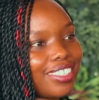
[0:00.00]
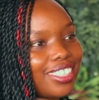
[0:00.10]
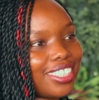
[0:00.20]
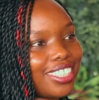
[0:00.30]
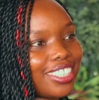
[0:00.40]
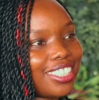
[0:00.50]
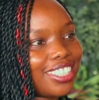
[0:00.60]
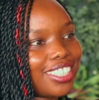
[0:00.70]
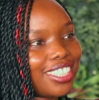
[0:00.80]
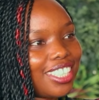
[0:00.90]
you or any question
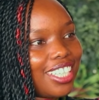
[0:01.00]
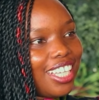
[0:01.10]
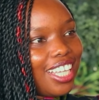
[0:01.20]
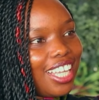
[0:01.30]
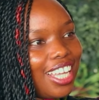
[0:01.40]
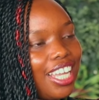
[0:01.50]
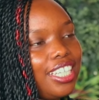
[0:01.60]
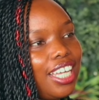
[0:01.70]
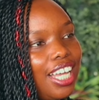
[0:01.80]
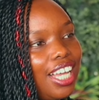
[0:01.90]
that you want to ask me?
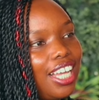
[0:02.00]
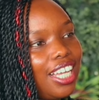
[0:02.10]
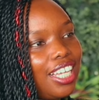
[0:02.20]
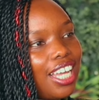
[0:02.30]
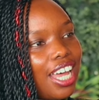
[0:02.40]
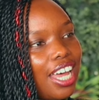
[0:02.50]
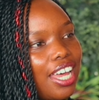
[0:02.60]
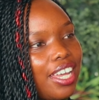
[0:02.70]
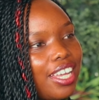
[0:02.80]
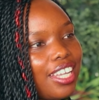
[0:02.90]
Do you want to ask me? Because
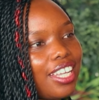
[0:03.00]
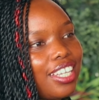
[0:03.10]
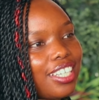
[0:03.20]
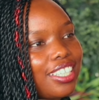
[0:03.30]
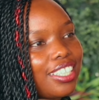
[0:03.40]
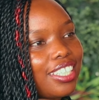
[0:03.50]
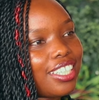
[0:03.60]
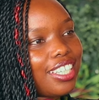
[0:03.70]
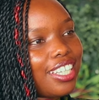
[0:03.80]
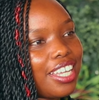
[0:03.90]
I want to be like
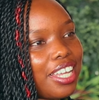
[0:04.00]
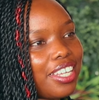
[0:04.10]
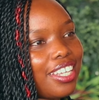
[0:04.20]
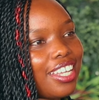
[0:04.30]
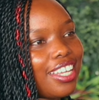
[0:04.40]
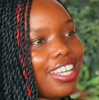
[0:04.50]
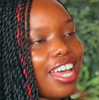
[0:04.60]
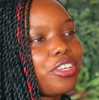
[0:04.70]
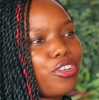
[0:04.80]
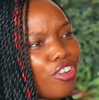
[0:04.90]
interviewed as well.
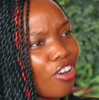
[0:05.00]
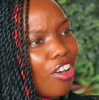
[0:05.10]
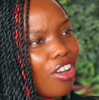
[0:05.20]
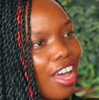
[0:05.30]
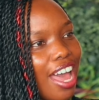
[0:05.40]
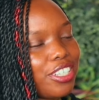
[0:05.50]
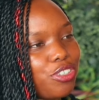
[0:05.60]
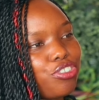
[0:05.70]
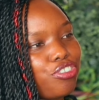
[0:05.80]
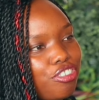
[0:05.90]
You know,
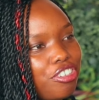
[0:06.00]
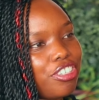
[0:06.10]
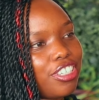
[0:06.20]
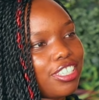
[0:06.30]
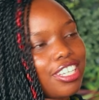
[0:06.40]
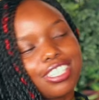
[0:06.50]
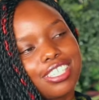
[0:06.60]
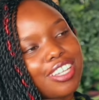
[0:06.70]
as you should. Because